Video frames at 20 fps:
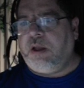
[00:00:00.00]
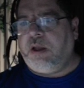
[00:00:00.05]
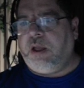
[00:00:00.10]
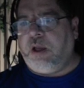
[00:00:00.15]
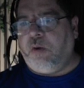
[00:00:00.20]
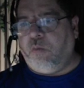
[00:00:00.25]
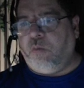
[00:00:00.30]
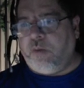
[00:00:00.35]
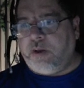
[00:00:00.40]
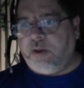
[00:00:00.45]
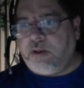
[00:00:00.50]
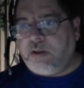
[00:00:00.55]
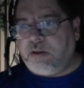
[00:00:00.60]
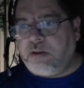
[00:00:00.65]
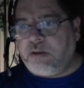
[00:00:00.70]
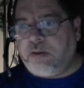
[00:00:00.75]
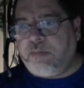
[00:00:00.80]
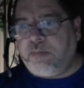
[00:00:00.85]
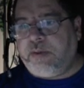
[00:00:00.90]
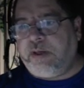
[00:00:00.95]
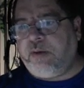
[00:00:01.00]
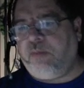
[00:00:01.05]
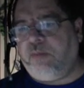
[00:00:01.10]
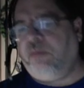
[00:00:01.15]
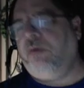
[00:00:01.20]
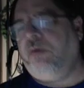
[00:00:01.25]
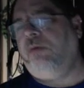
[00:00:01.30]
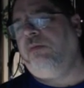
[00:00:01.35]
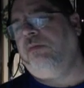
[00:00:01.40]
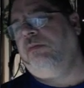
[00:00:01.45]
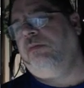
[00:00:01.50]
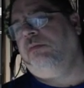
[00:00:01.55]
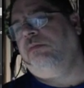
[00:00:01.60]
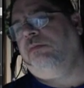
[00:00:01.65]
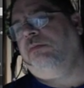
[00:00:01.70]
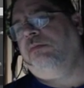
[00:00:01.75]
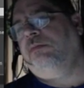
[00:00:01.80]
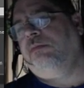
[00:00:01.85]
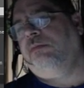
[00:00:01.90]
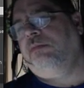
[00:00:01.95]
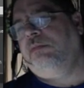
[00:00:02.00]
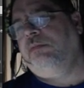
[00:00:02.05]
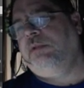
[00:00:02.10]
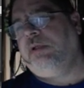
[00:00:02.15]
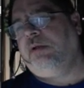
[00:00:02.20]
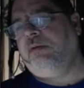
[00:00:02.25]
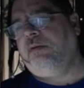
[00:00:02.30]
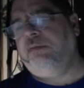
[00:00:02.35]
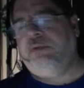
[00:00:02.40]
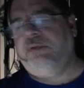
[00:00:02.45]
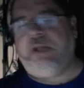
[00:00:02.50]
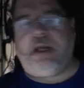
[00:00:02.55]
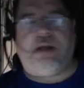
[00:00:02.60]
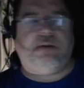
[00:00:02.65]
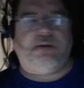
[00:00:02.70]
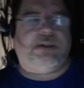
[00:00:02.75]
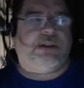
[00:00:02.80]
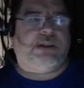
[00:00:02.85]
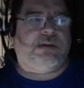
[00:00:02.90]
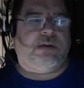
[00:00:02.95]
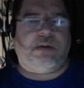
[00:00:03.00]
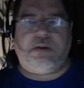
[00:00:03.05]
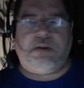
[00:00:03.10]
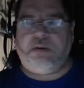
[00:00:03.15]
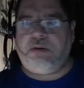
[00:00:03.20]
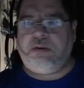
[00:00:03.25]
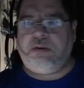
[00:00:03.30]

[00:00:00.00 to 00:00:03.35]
It will, but it won't. So yeah, just do it.